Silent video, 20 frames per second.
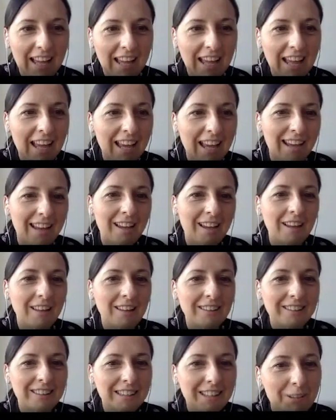
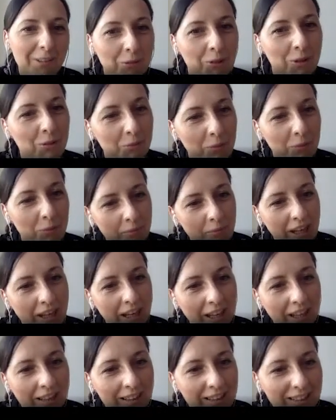And even we
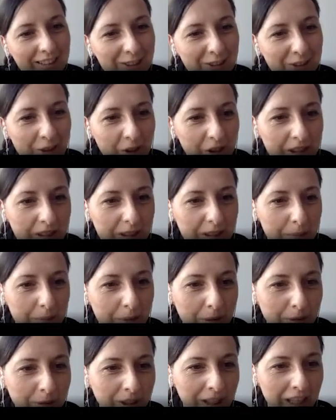made the stories
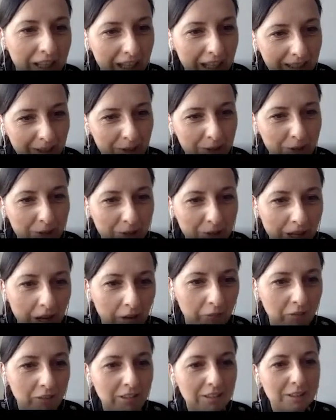about cats who
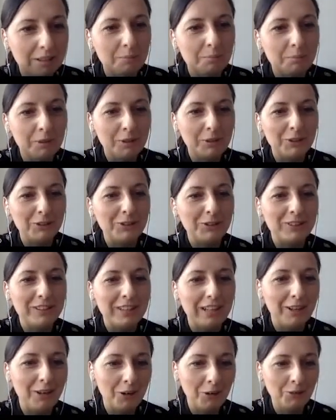suffers because
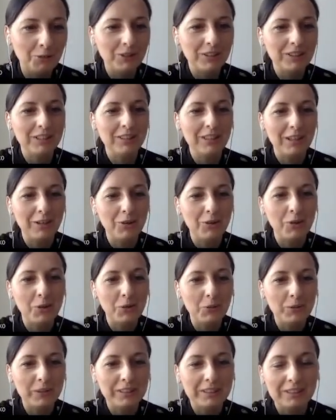their owners are
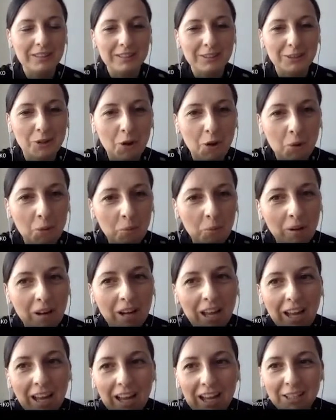always at home
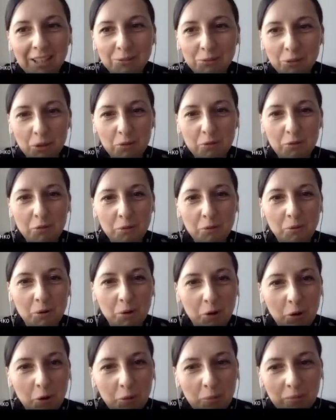and work from
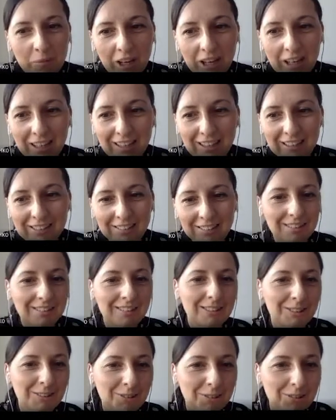home. And it